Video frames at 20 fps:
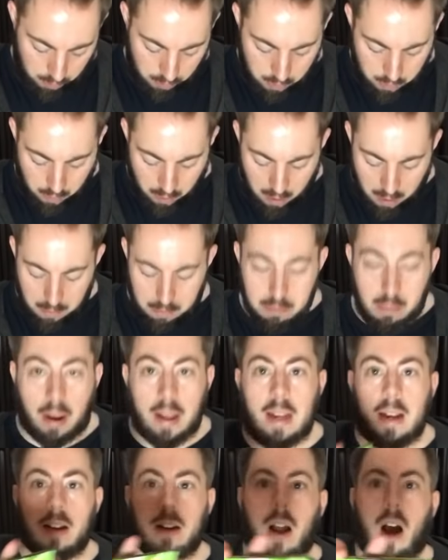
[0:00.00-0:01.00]
Ooh,
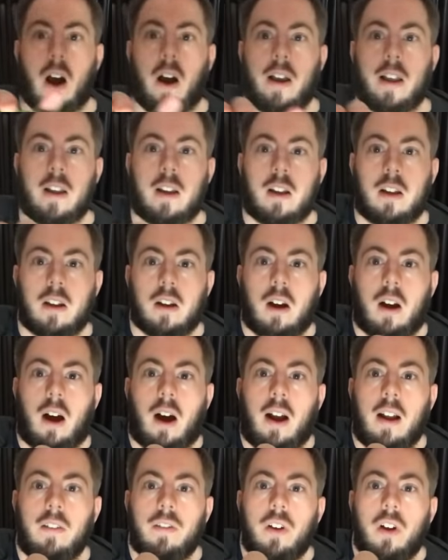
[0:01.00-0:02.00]
Mike and Ike.
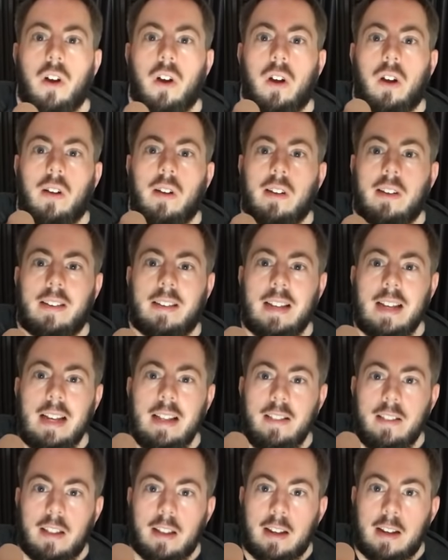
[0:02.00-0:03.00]
I've
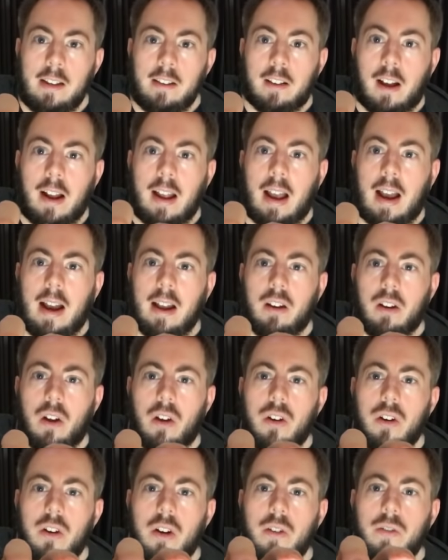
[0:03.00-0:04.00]
seen these. I had
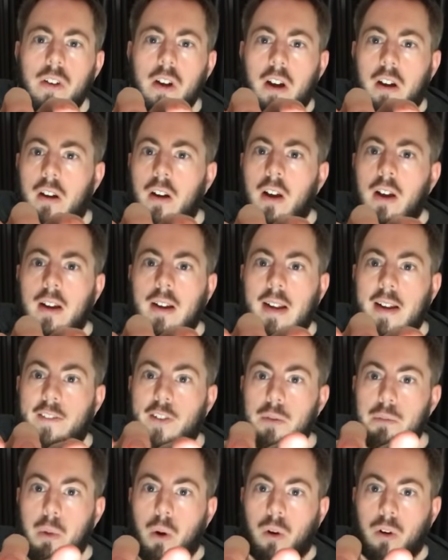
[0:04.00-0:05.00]
another
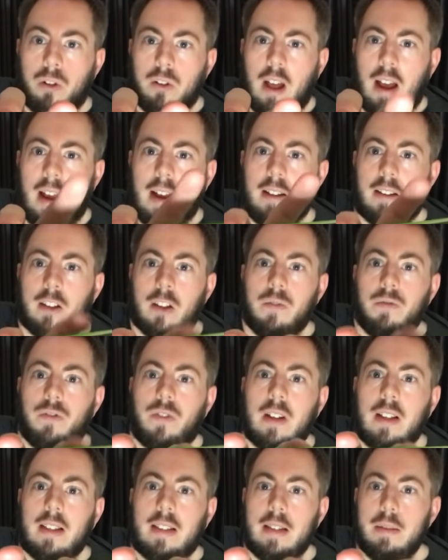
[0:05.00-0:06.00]
gift box that had
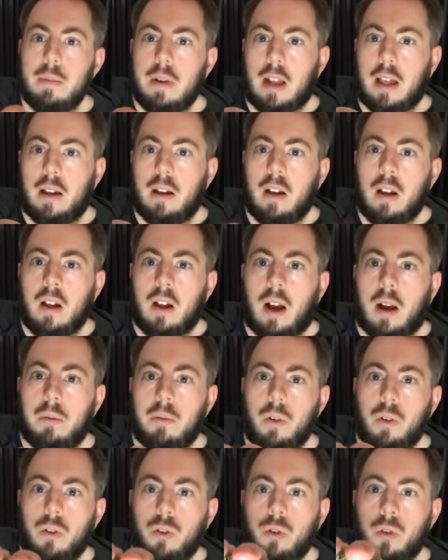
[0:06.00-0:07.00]
something similar.
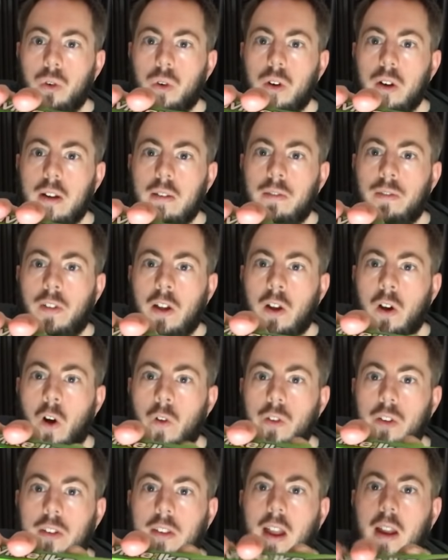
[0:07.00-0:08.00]
I'm not sure if they
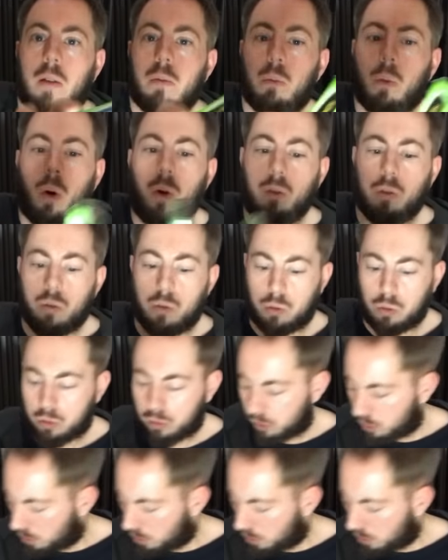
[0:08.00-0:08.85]
are the same ones.